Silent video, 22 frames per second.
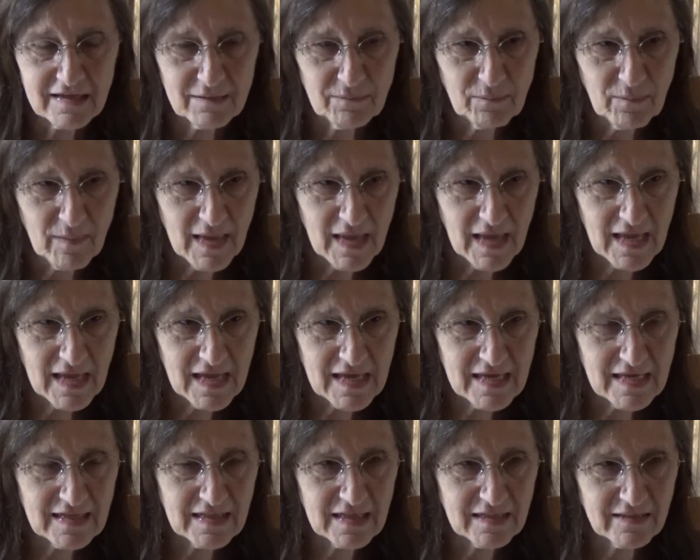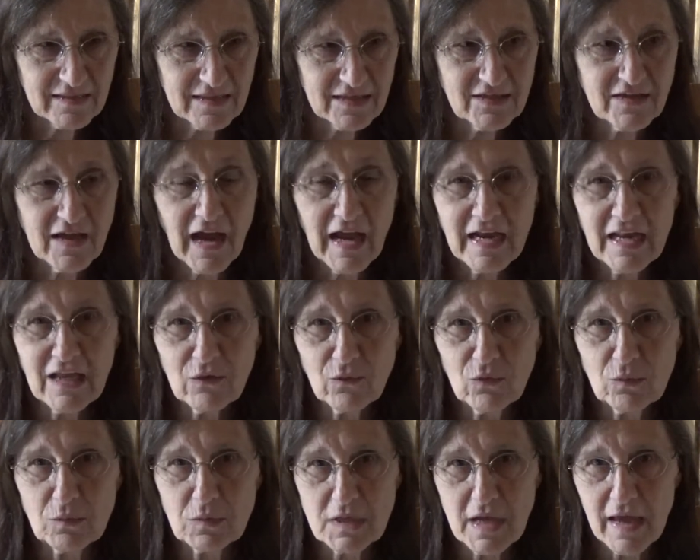made the dining
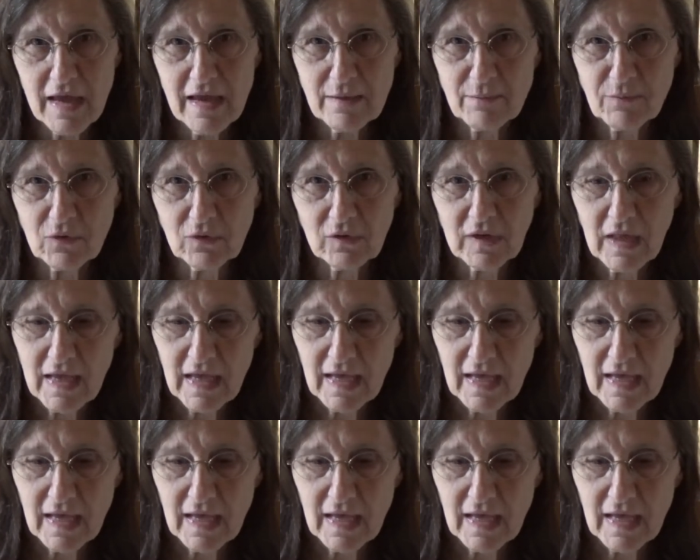room table,